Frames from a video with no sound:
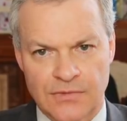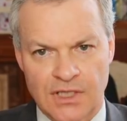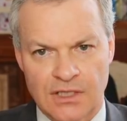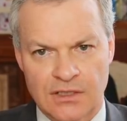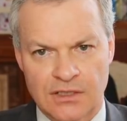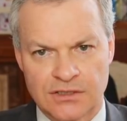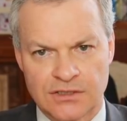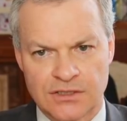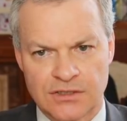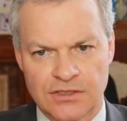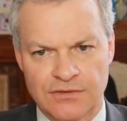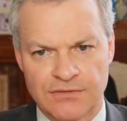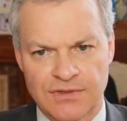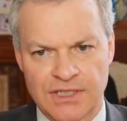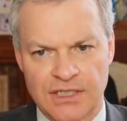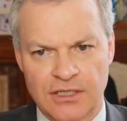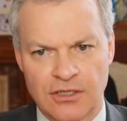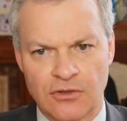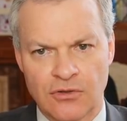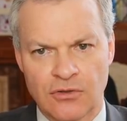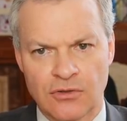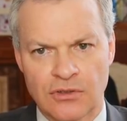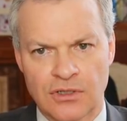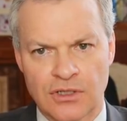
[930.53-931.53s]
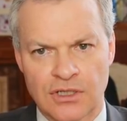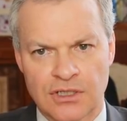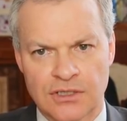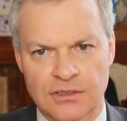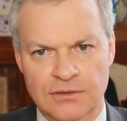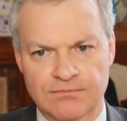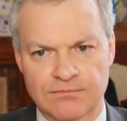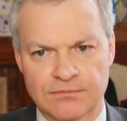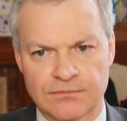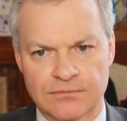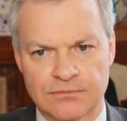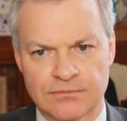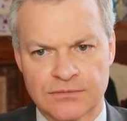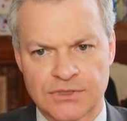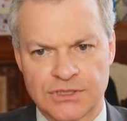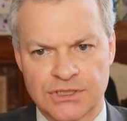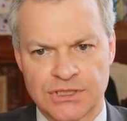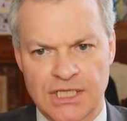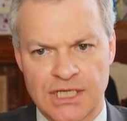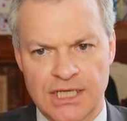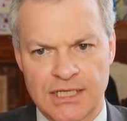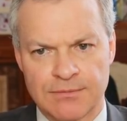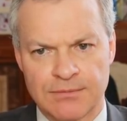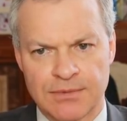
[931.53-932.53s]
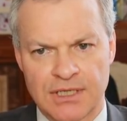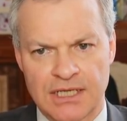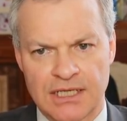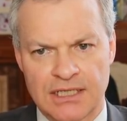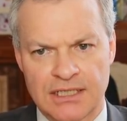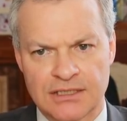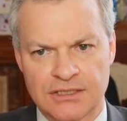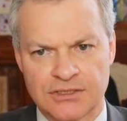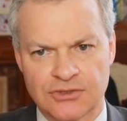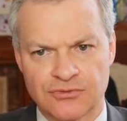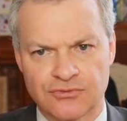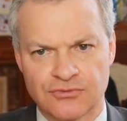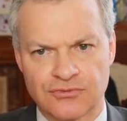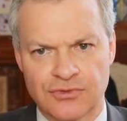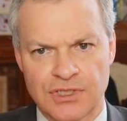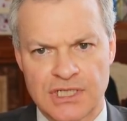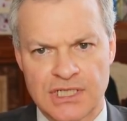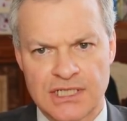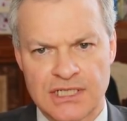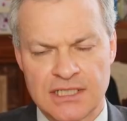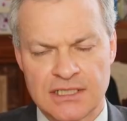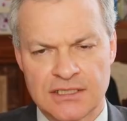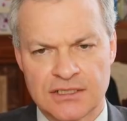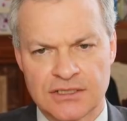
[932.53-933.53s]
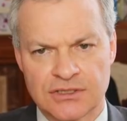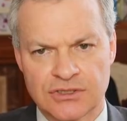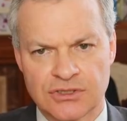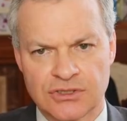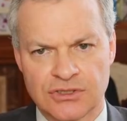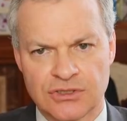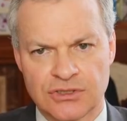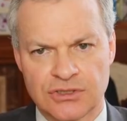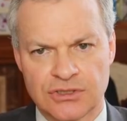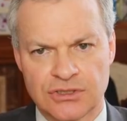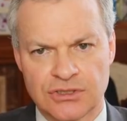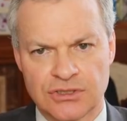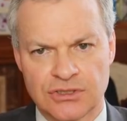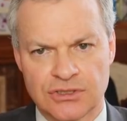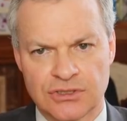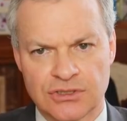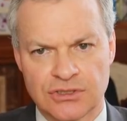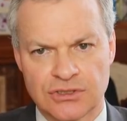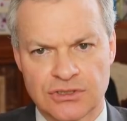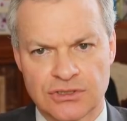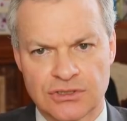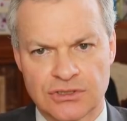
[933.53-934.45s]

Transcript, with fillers: And I don't have any longer J plays. Raid is good.